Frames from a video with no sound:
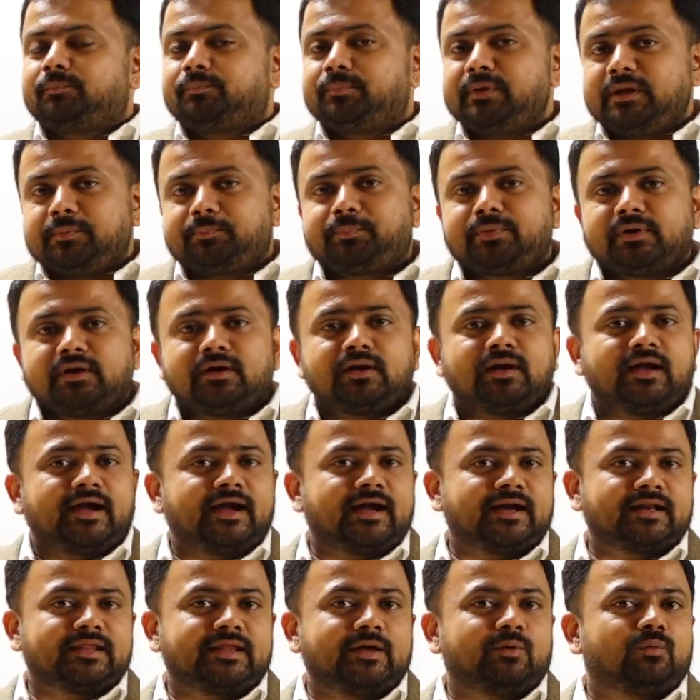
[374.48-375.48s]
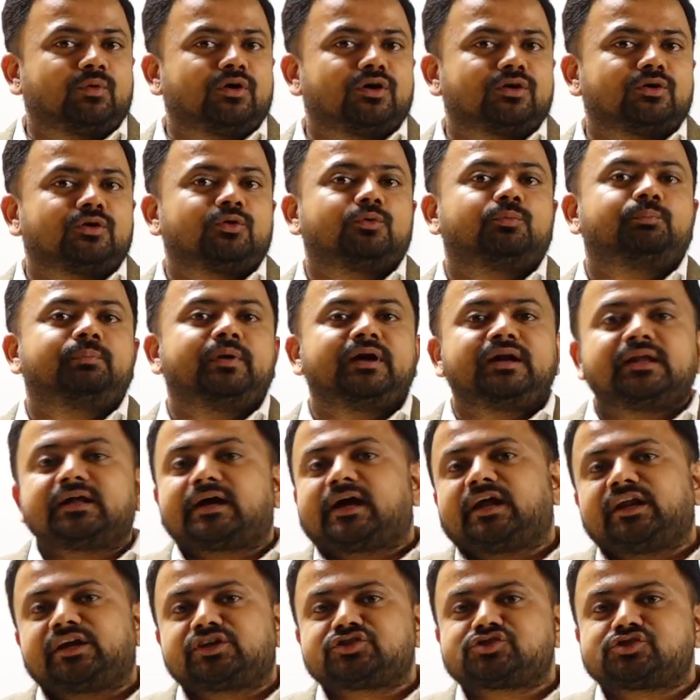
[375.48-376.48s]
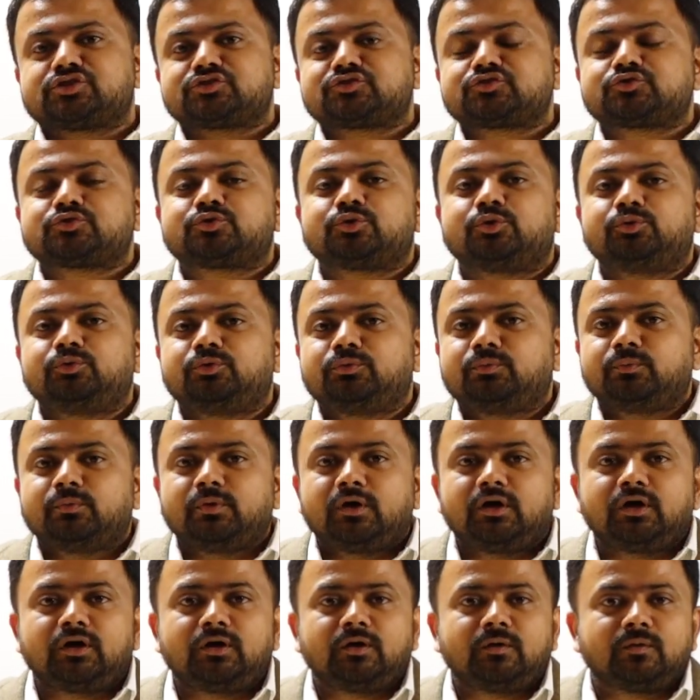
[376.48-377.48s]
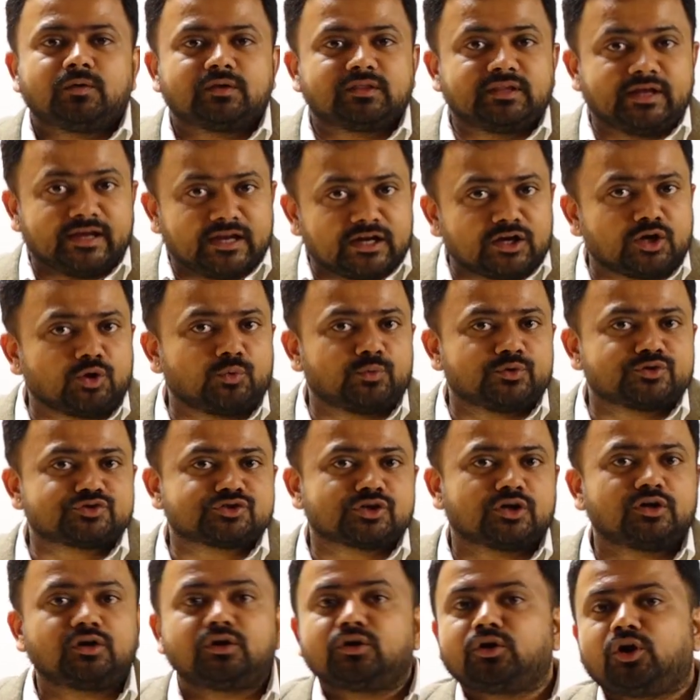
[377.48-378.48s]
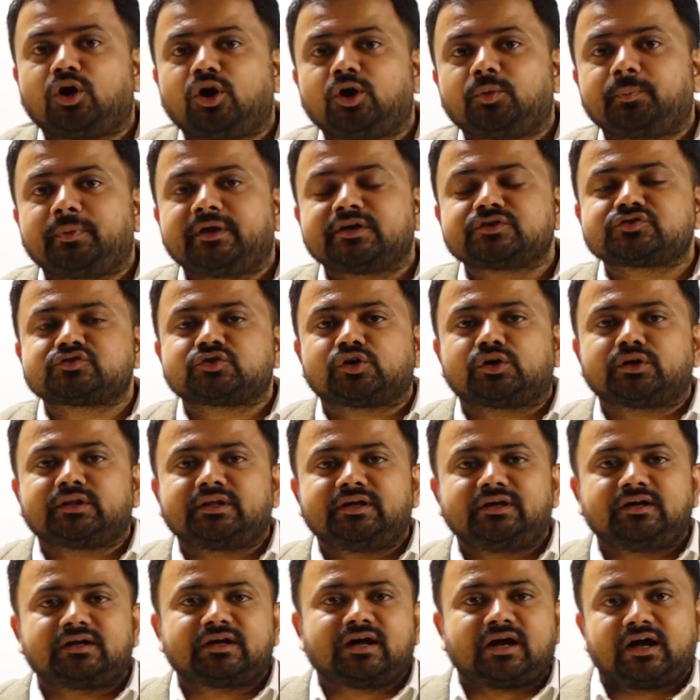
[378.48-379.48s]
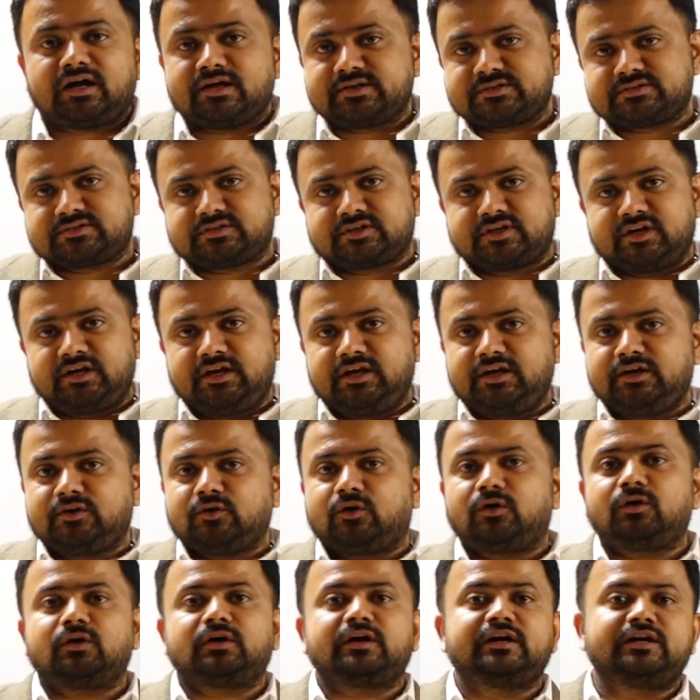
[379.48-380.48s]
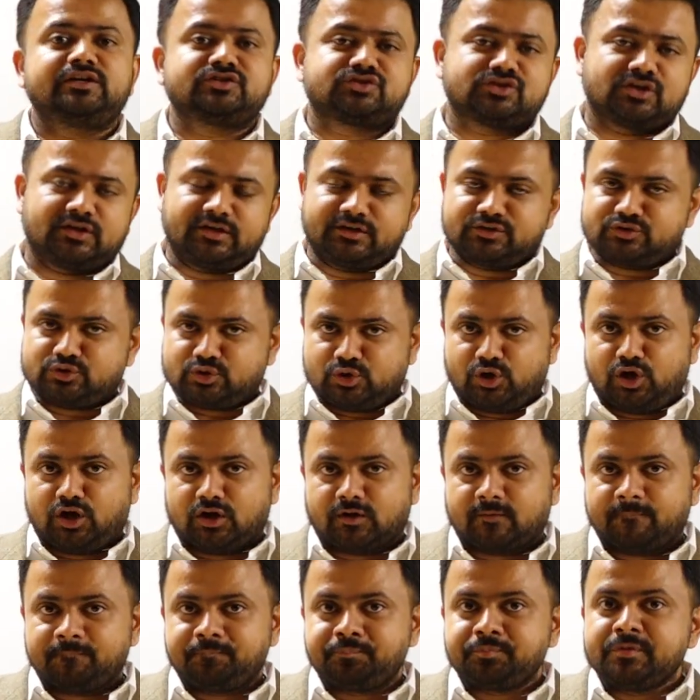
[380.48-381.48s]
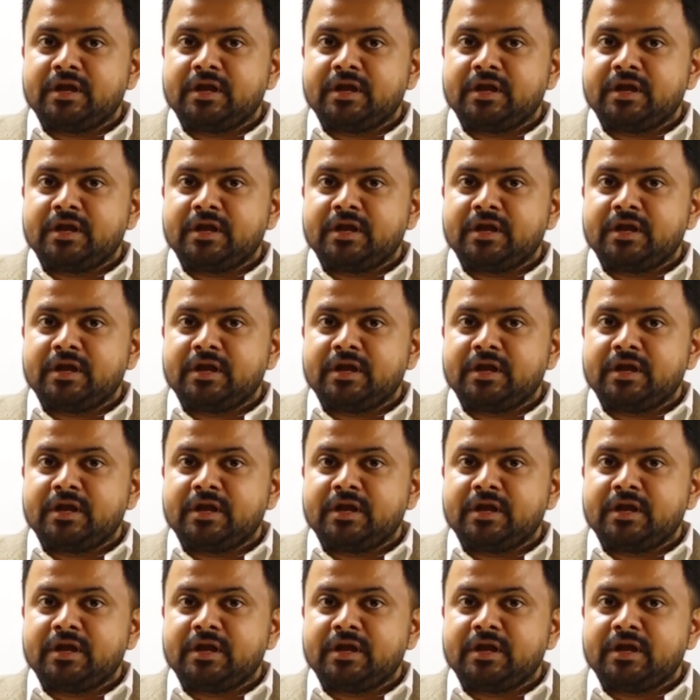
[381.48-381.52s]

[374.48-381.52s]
people and they want to build connections through the individual, not based on their caste, creed, or religion, and so on.